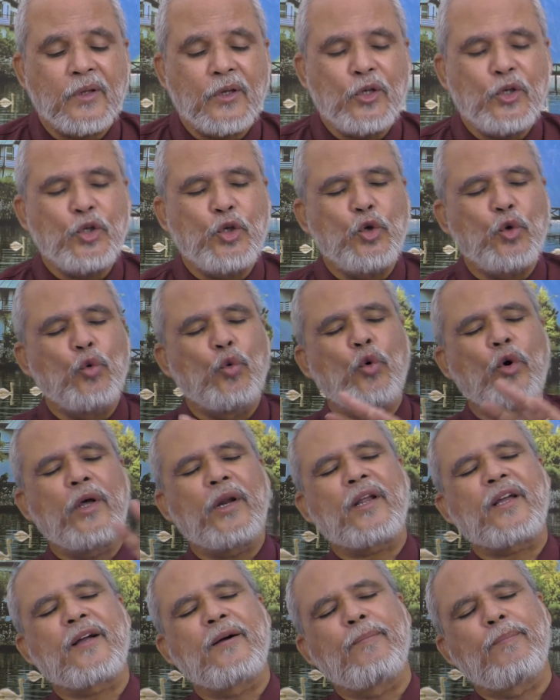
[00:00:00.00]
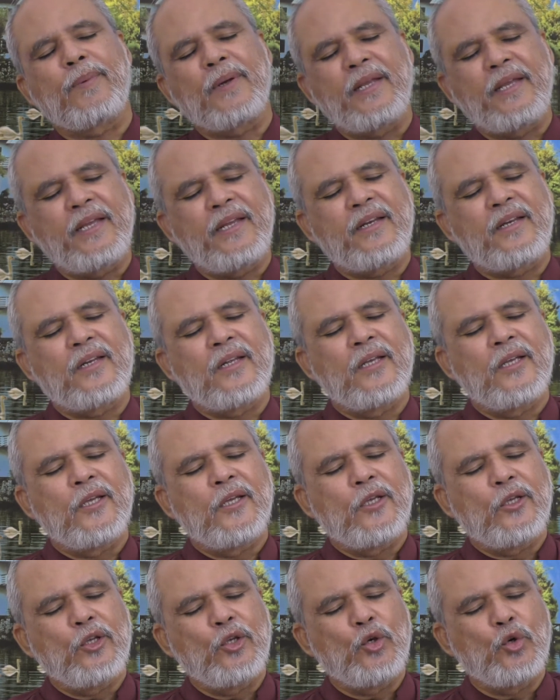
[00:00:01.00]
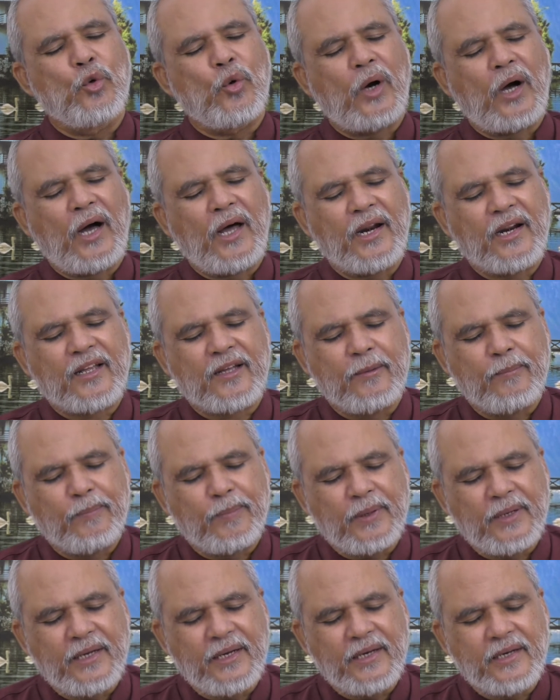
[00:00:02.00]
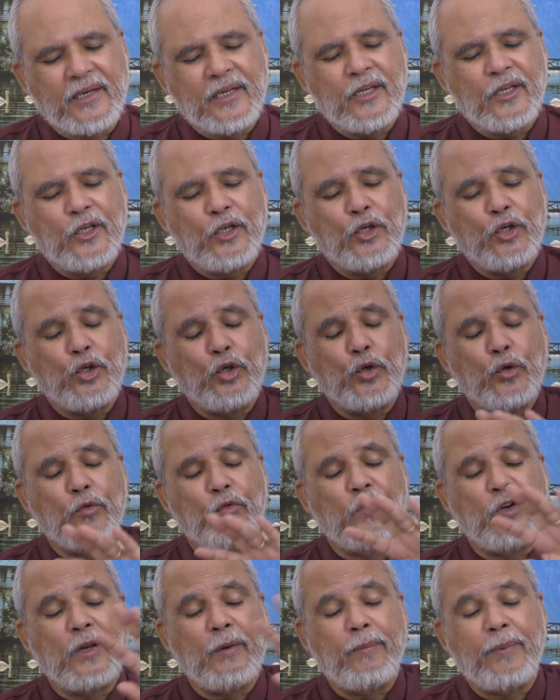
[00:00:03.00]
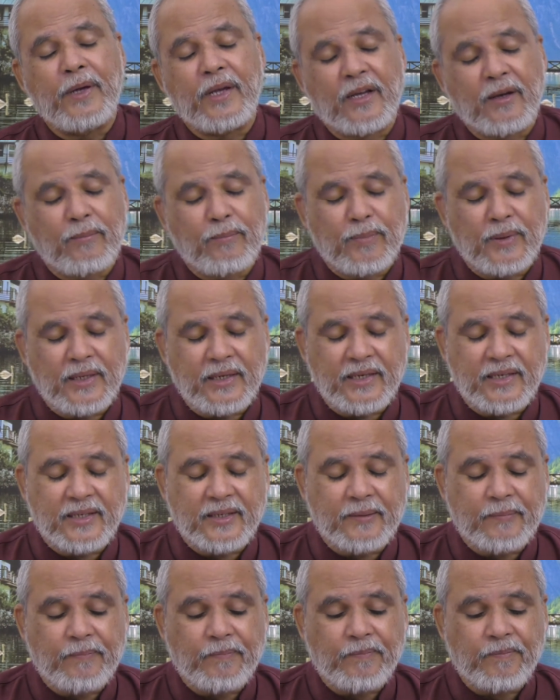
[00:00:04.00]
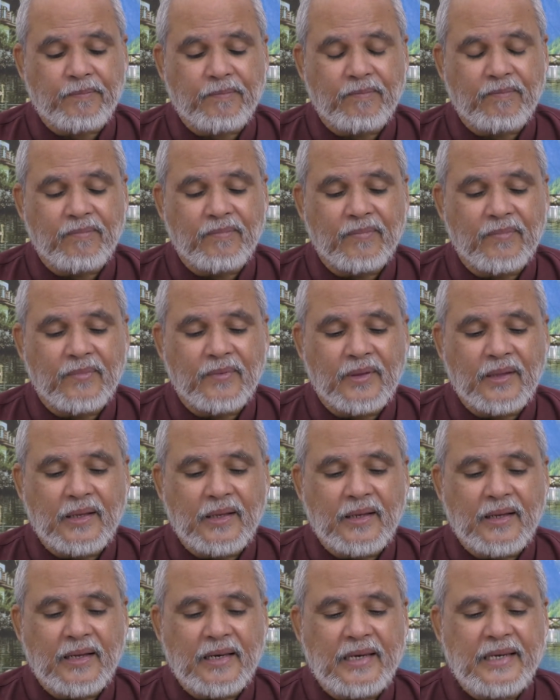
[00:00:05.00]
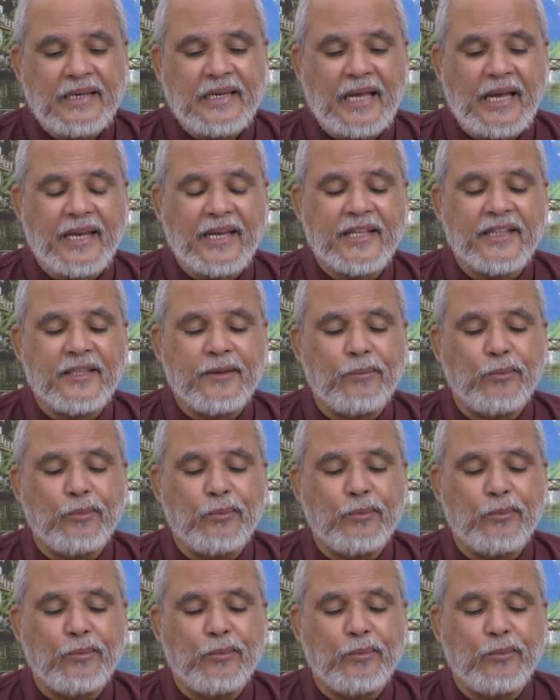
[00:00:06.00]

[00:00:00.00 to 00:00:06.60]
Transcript: You were complete, you are complete, you will be complete. Like the